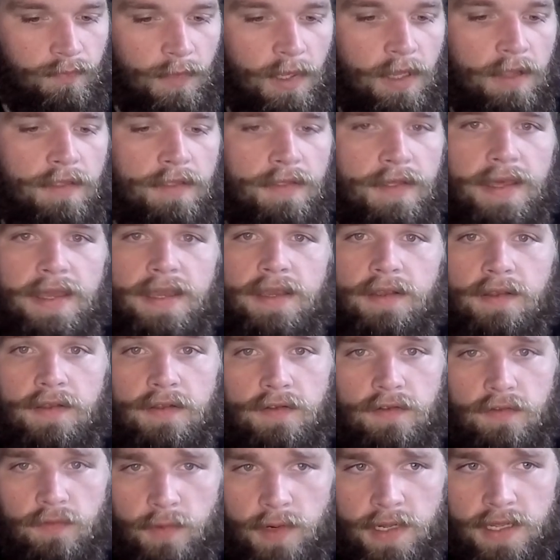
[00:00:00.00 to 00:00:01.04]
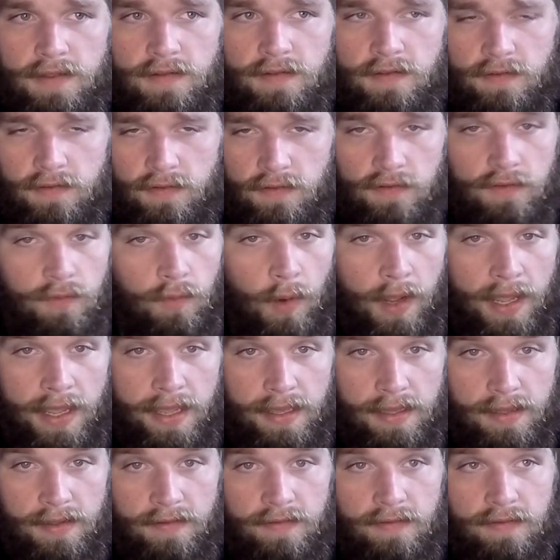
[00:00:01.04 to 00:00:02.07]
things, reasons,
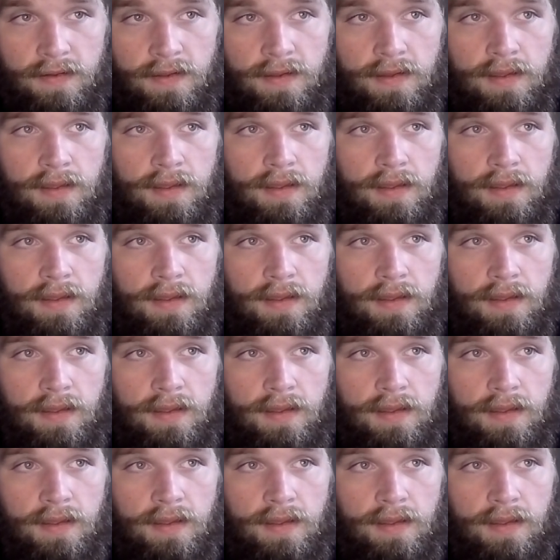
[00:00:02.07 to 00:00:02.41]
ways